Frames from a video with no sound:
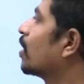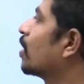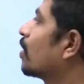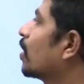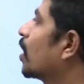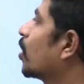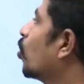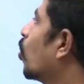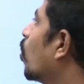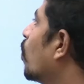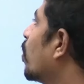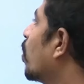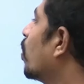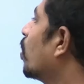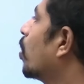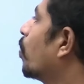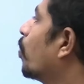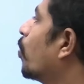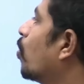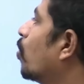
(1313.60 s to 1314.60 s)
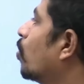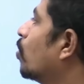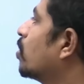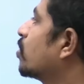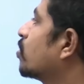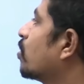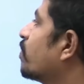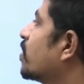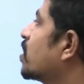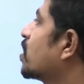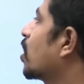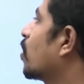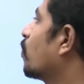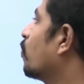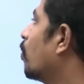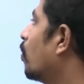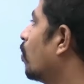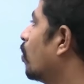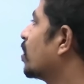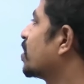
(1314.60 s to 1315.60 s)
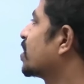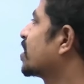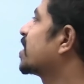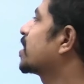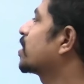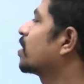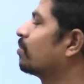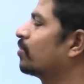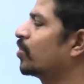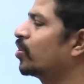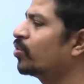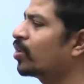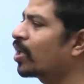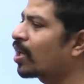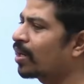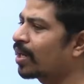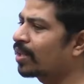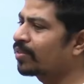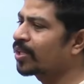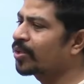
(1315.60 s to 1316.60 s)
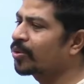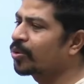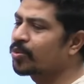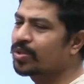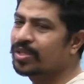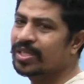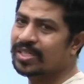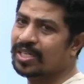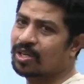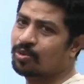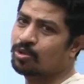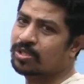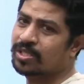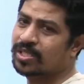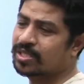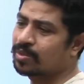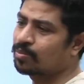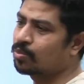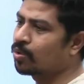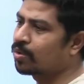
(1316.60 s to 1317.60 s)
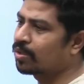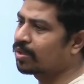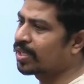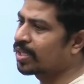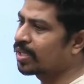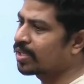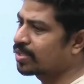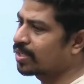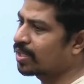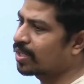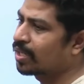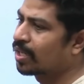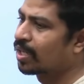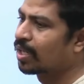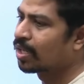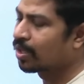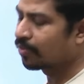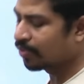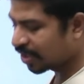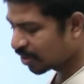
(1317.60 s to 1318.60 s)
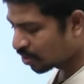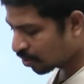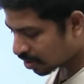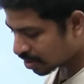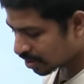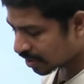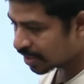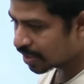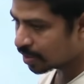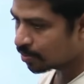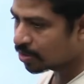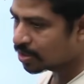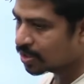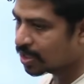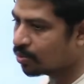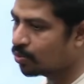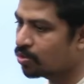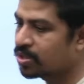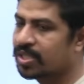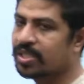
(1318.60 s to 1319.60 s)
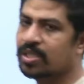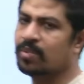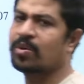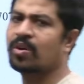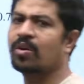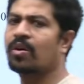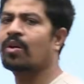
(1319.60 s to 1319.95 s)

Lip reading: The dominant poles of a servo system, you have nothing to do with the servo system. Don't think, sir, we did not study about servo system and